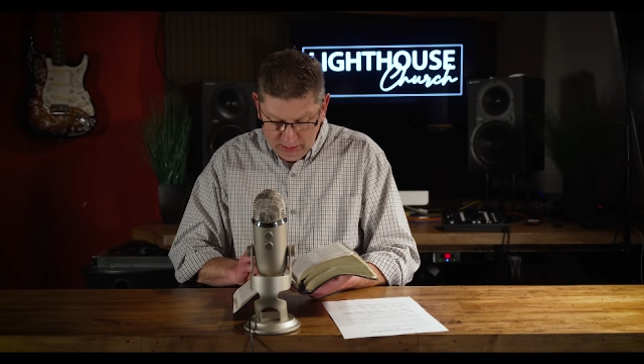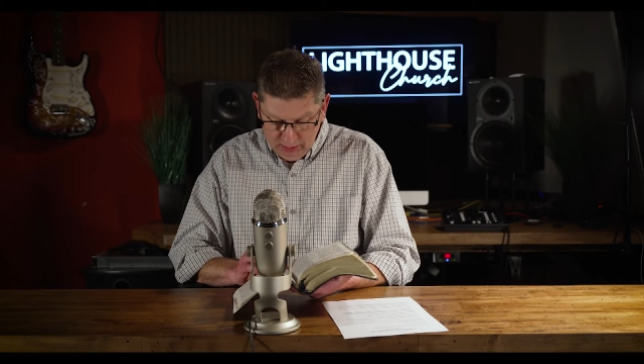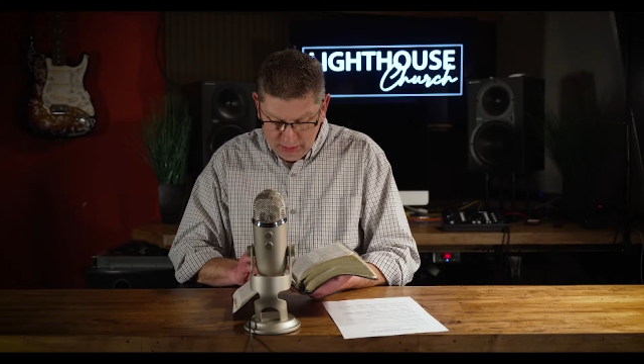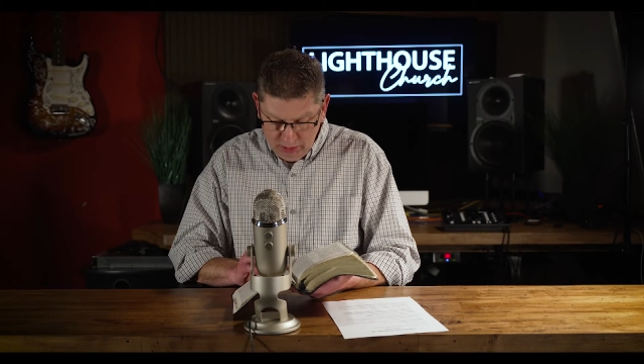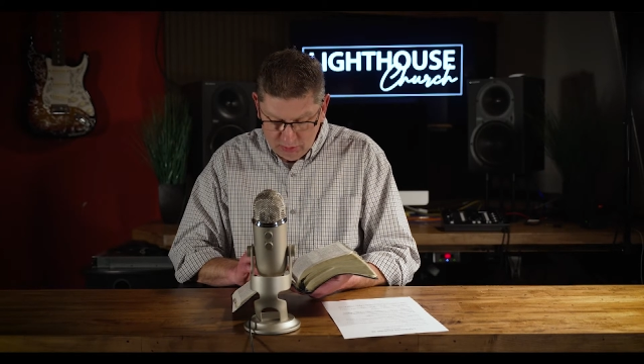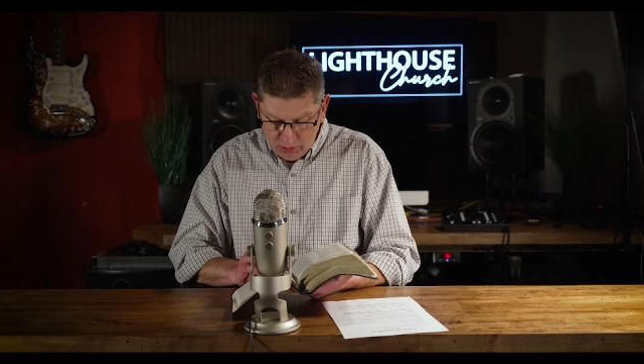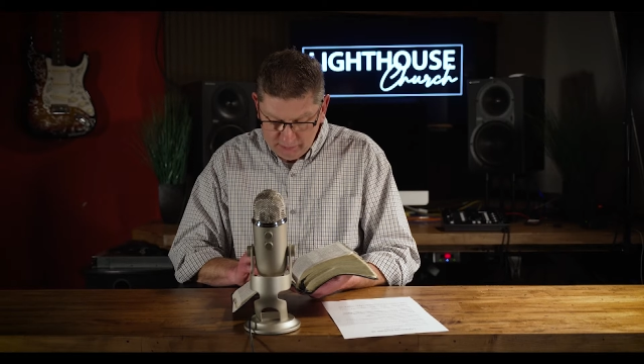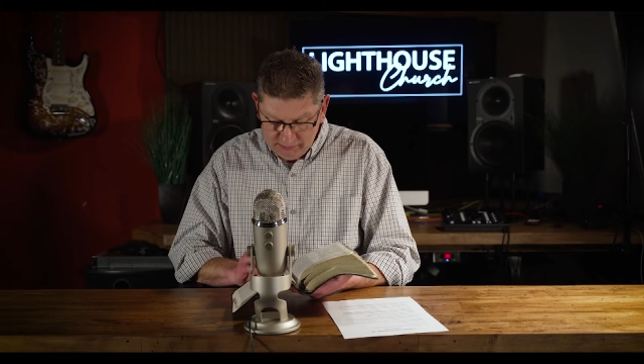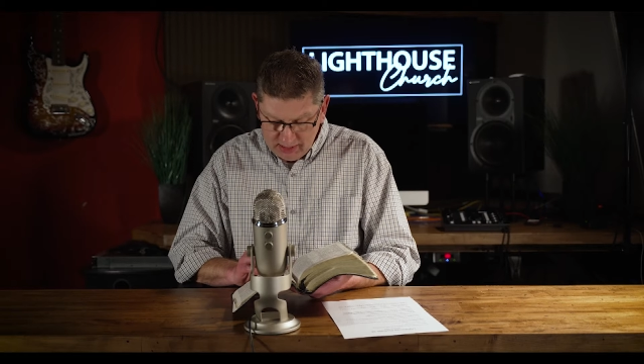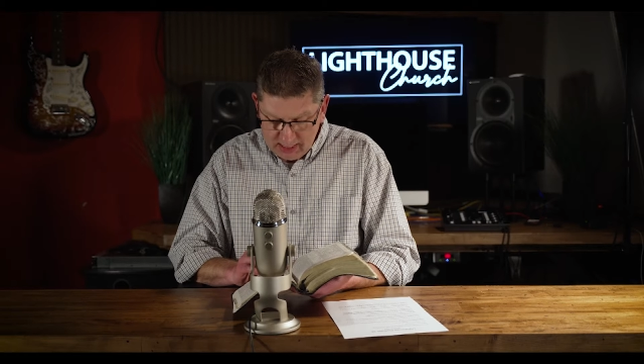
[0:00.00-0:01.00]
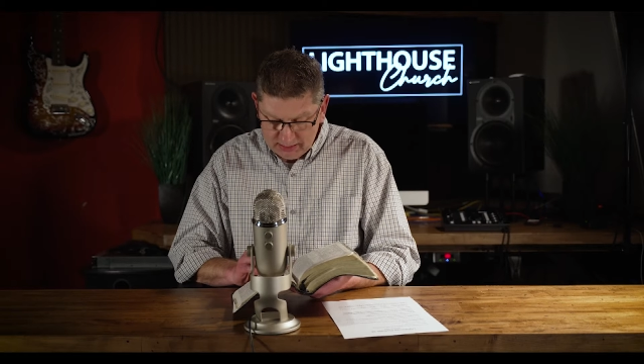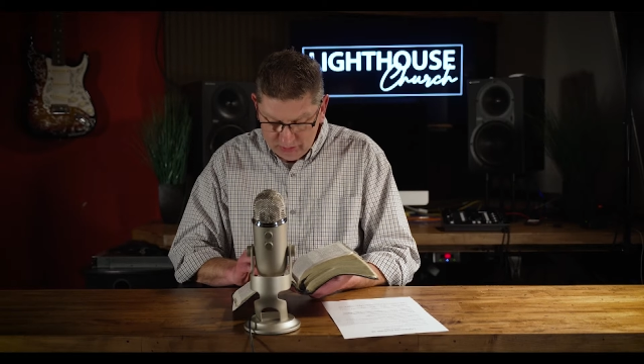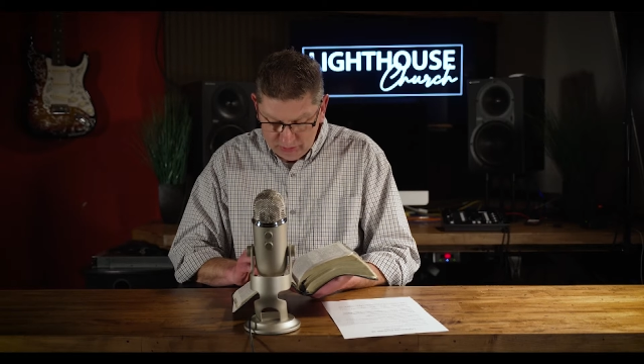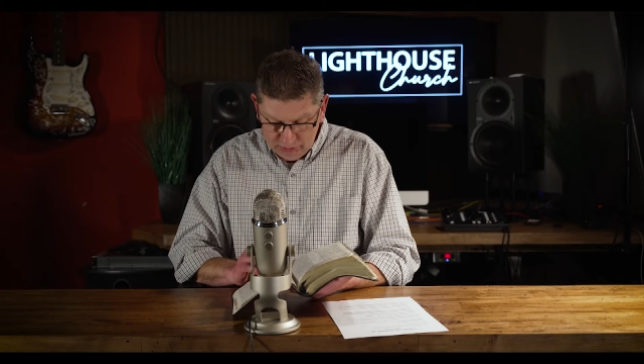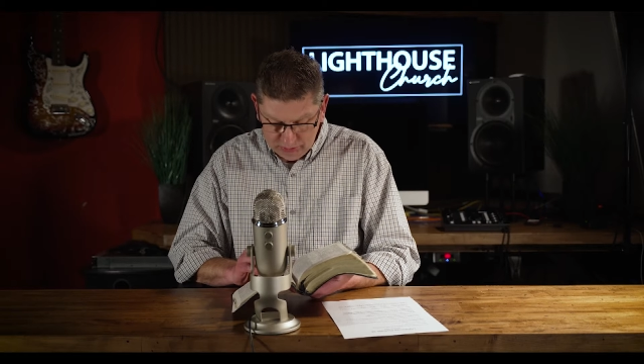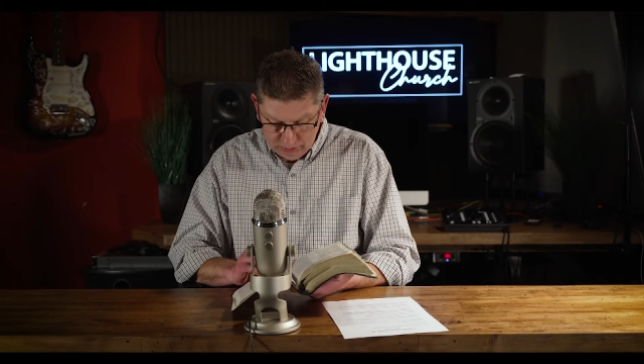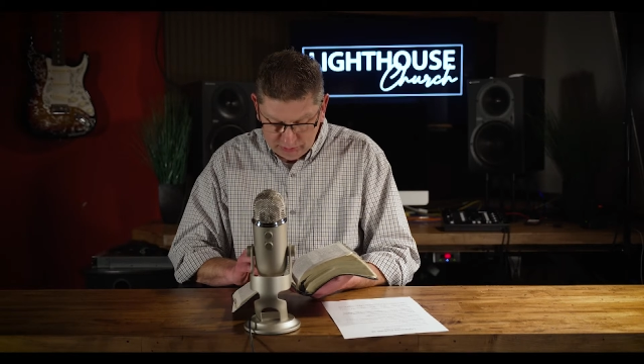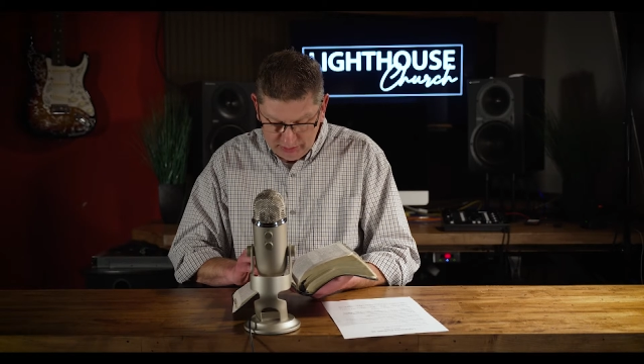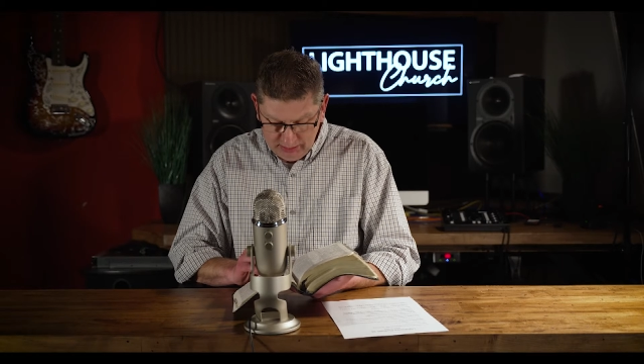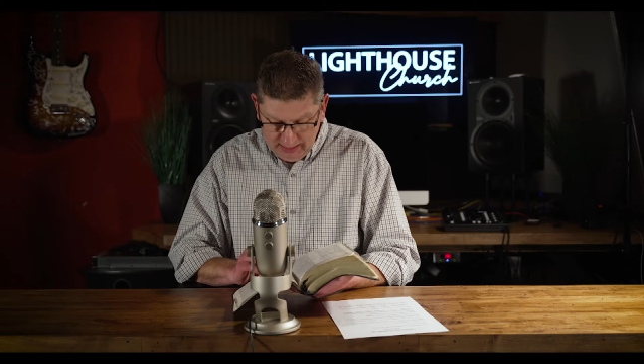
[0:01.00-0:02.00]
You are of God, little
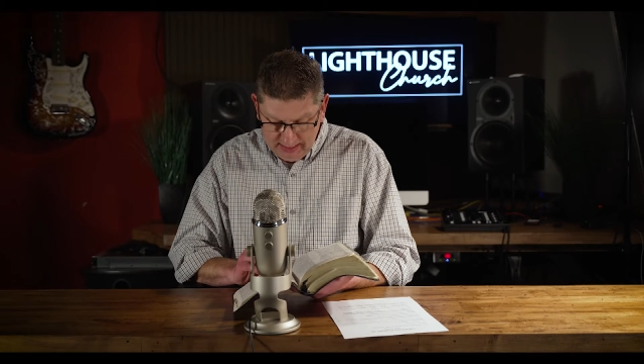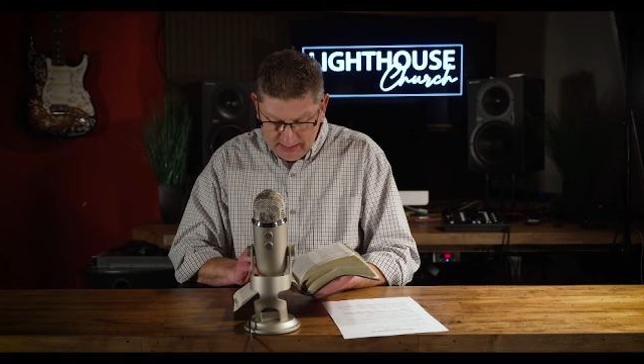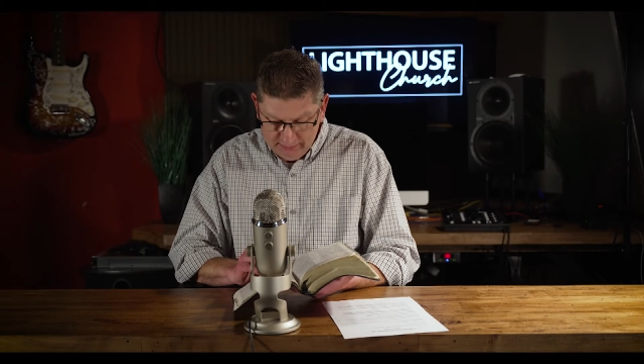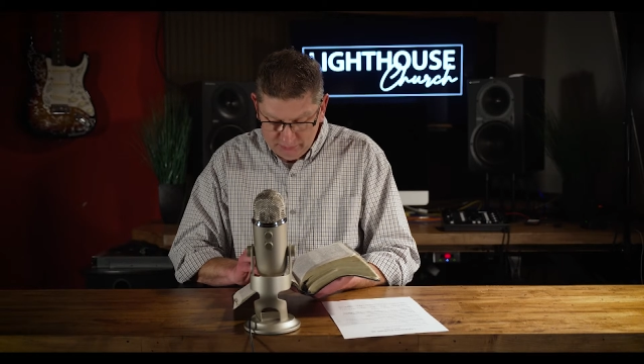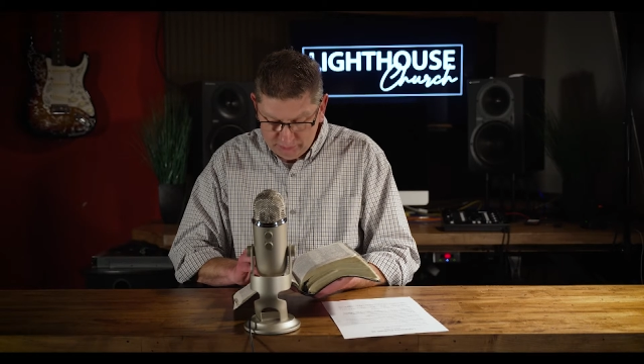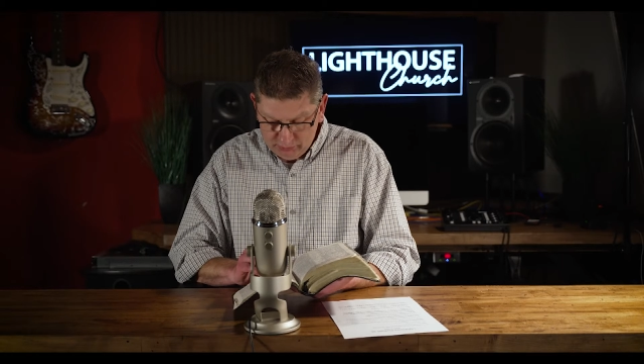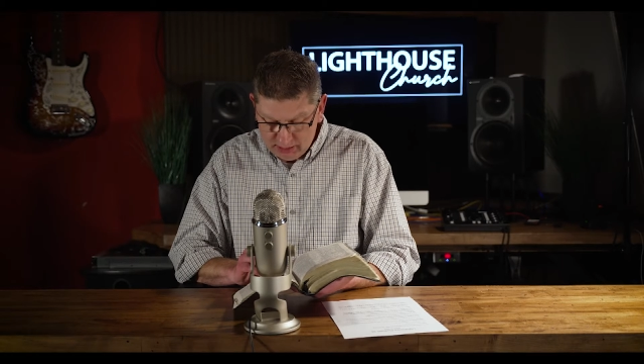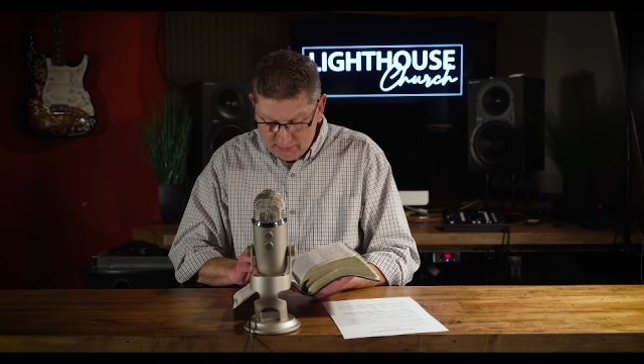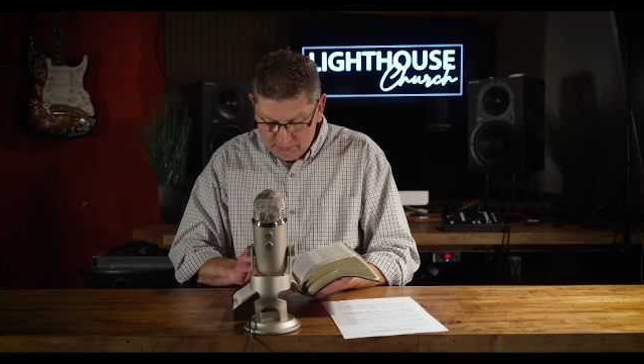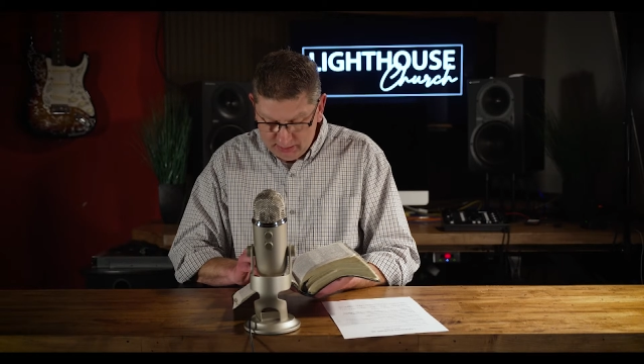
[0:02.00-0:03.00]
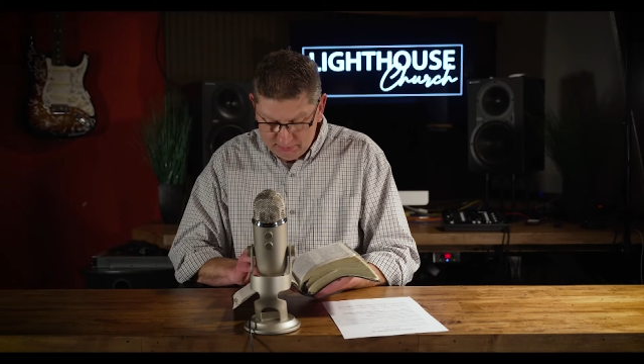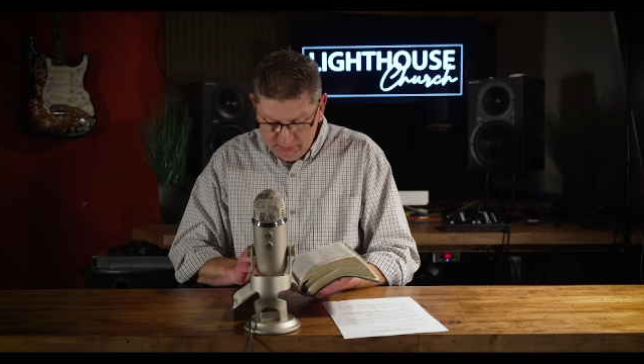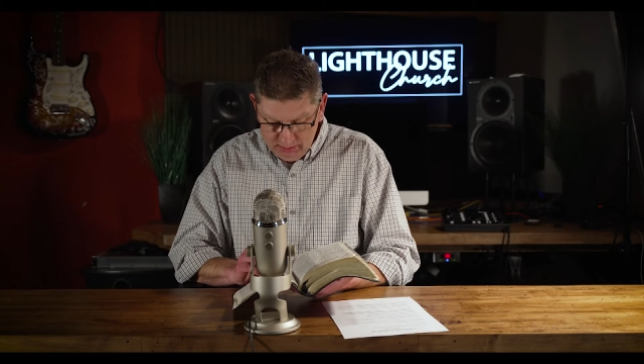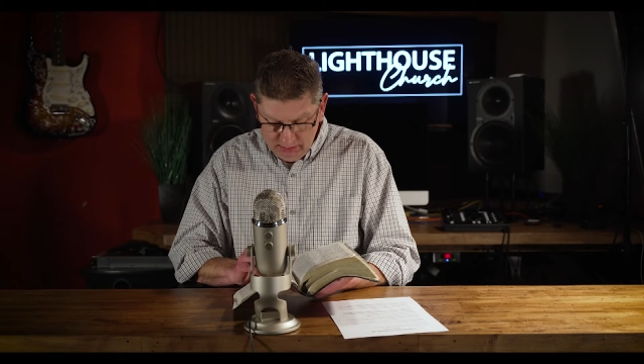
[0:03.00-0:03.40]
children, and have overcome them,